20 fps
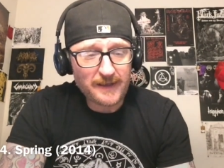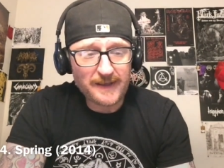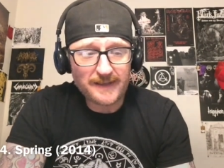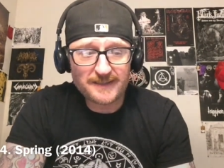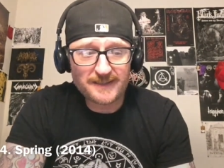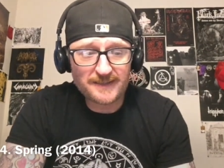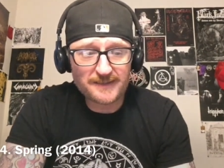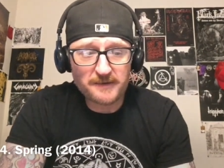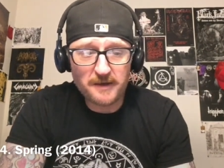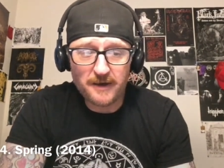
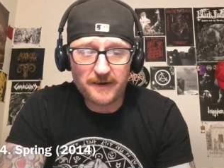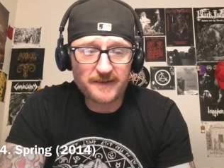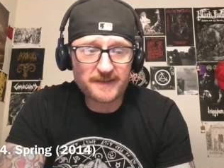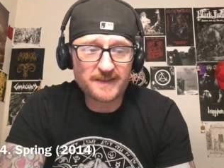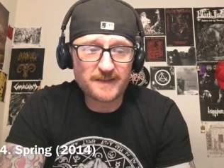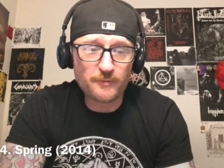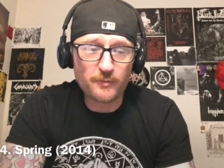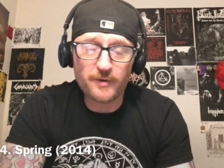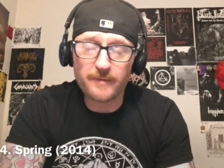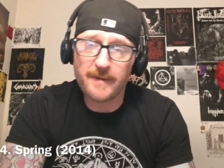It's
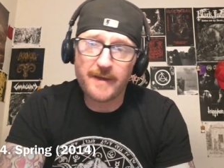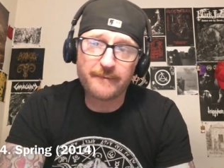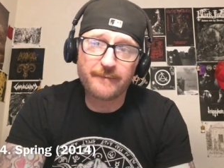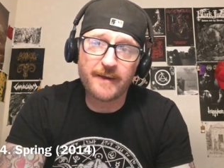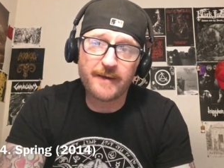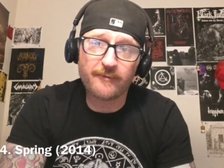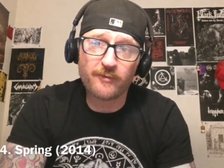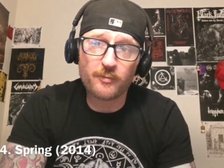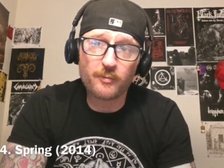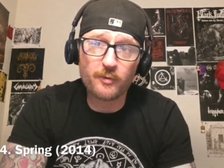honestly one of my
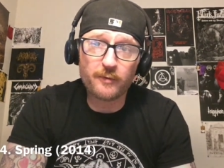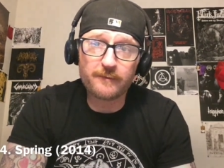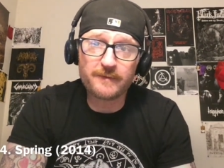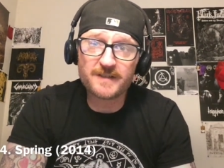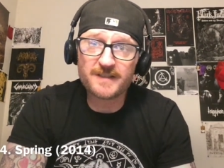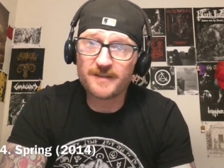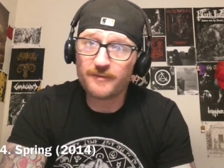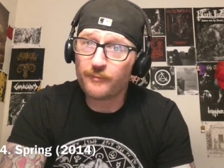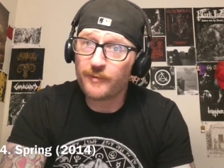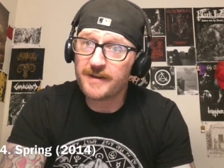favorite
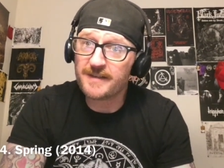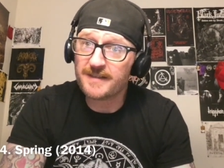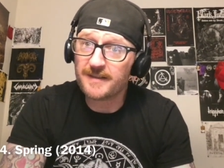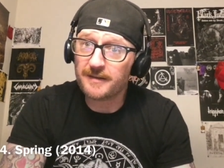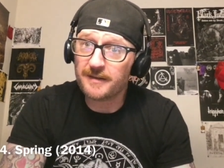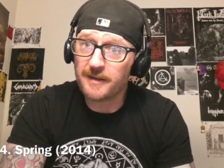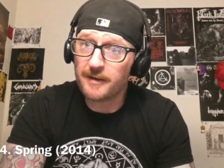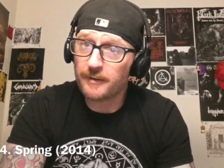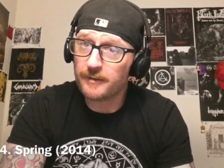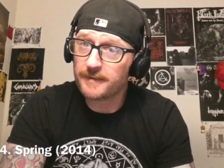movies in
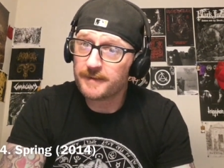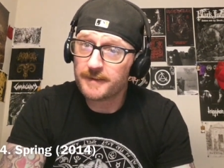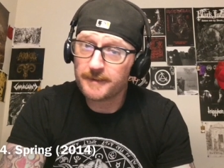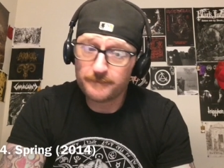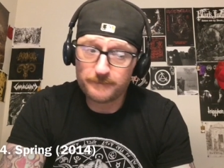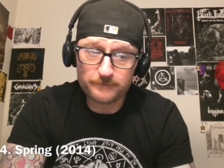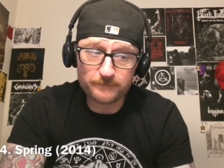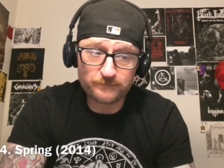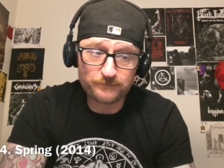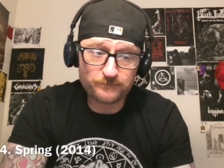recent years.
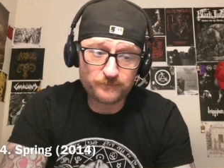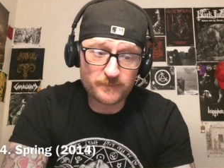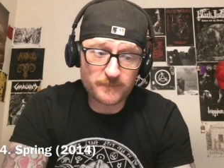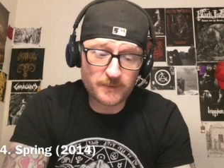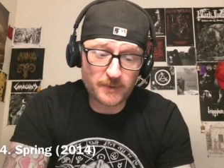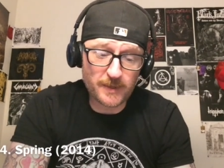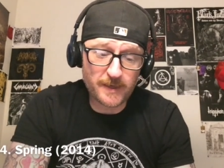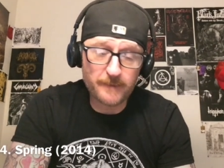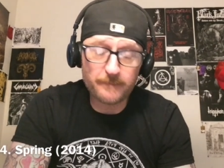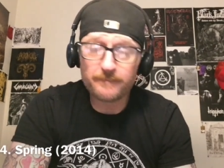
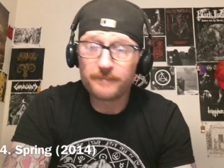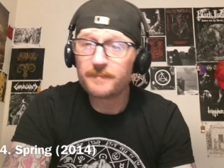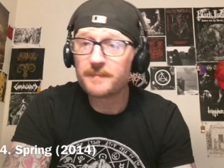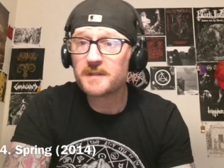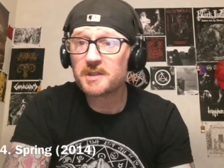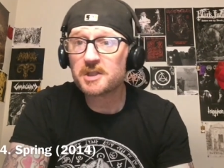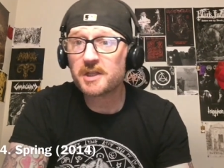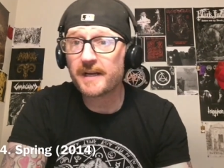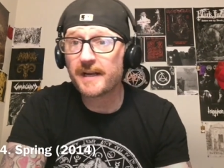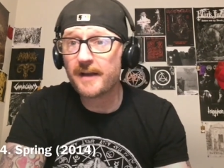So yeah,
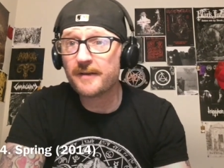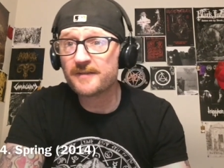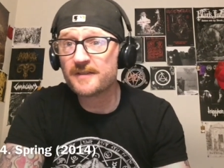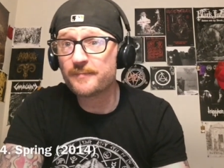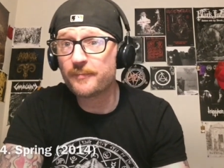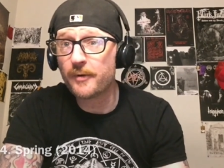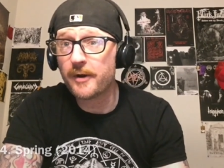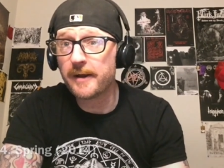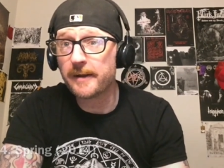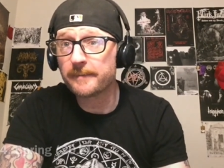check out
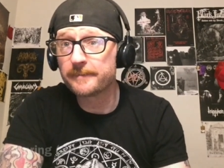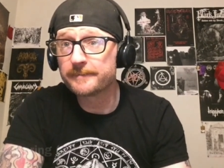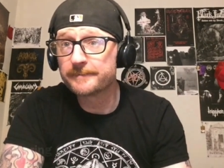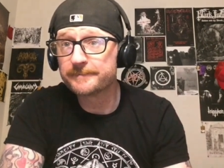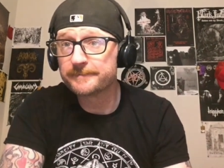Spring.